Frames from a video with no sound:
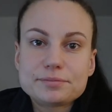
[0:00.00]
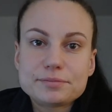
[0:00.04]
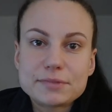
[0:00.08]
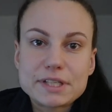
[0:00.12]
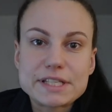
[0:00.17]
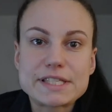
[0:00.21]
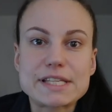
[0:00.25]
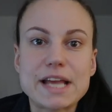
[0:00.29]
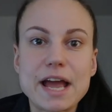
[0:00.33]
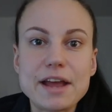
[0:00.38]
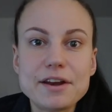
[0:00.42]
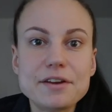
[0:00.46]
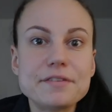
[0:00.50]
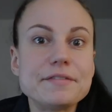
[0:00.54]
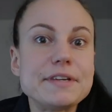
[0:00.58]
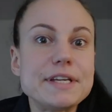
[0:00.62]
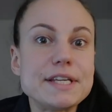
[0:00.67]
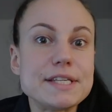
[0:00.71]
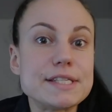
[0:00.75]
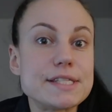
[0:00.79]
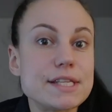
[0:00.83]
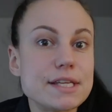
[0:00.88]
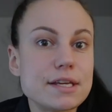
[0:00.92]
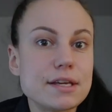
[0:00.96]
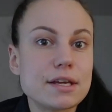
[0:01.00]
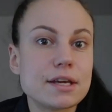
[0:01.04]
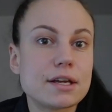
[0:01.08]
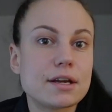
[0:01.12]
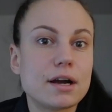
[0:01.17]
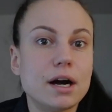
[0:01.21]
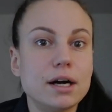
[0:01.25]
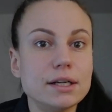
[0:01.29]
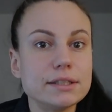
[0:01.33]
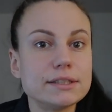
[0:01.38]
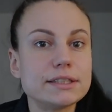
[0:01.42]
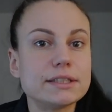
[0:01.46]
it's kind of easy
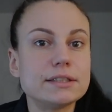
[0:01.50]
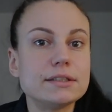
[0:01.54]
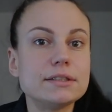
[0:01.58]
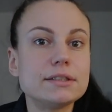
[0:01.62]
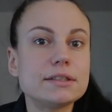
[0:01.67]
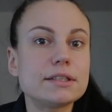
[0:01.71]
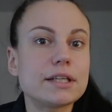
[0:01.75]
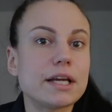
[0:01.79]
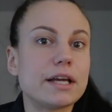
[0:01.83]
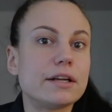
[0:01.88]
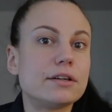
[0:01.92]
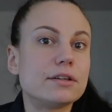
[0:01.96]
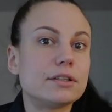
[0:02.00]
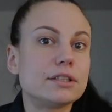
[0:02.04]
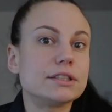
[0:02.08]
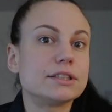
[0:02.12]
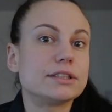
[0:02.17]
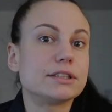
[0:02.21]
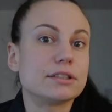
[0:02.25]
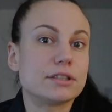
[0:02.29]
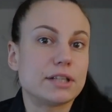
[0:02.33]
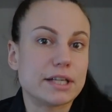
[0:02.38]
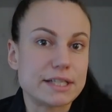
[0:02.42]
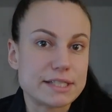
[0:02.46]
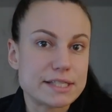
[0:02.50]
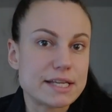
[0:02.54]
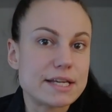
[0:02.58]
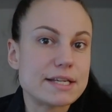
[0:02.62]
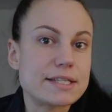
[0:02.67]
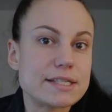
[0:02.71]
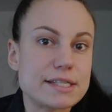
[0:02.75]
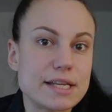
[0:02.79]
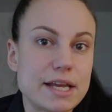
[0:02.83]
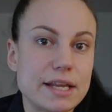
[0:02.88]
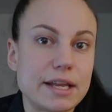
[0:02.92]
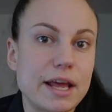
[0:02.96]
content, and also, as I
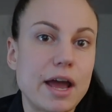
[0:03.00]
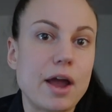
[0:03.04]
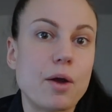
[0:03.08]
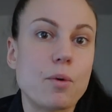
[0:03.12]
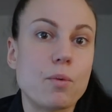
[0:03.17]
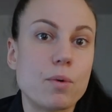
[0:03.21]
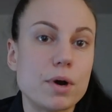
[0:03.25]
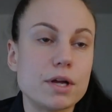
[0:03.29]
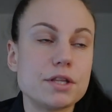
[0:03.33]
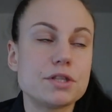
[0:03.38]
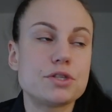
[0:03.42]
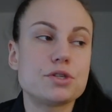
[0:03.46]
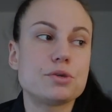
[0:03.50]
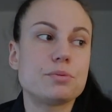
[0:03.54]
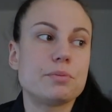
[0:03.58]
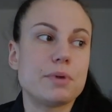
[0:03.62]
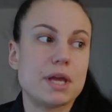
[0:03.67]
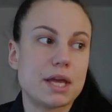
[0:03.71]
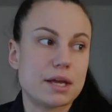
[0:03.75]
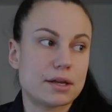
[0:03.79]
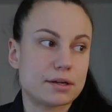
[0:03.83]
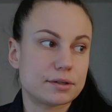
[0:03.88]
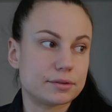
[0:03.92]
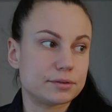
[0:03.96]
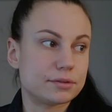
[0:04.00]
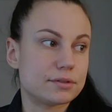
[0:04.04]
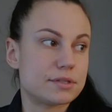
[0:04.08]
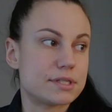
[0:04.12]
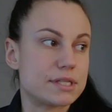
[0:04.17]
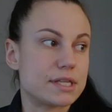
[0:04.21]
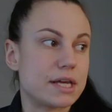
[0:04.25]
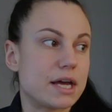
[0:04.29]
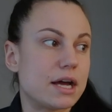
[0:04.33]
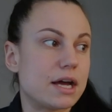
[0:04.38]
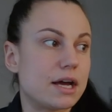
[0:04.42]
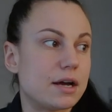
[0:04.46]
said, I want to make
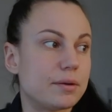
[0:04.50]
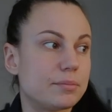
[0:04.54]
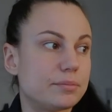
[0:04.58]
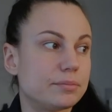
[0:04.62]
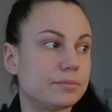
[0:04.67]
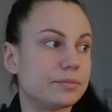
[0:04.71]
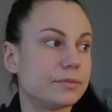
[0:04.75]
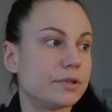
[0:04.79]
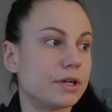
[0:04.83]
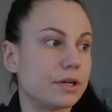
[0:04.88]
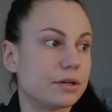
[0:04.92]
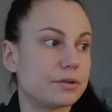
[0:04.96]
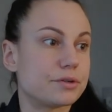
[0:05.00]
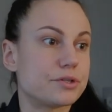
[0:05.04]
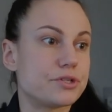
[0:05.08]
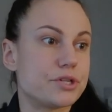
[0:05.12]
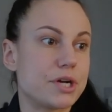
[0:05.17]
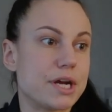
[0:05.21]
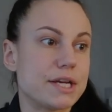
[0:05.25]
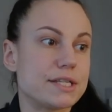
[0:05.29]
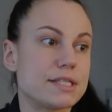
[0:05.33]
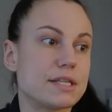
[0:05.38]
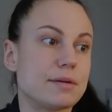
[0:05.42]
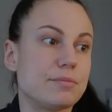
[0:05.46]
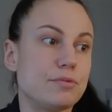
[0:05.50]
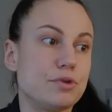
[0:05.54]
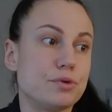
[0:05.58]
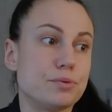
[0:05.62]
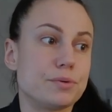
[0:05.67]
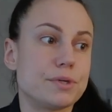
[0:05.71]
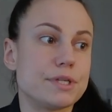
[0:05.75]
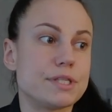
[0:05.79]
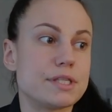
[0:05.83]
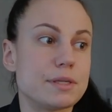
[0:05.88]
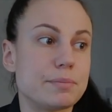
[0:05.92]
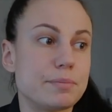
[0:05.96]
some or try some new
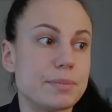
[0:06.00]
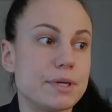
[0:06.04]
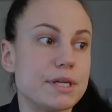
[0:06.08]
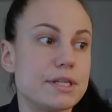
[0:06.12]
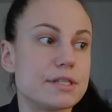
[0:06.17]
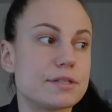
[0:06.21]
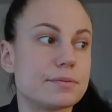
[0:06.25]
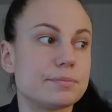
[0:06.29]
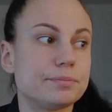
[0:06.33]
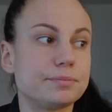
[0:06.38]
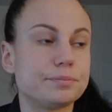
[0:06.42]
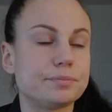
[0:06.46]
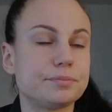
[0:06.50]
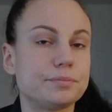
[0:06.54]
recipes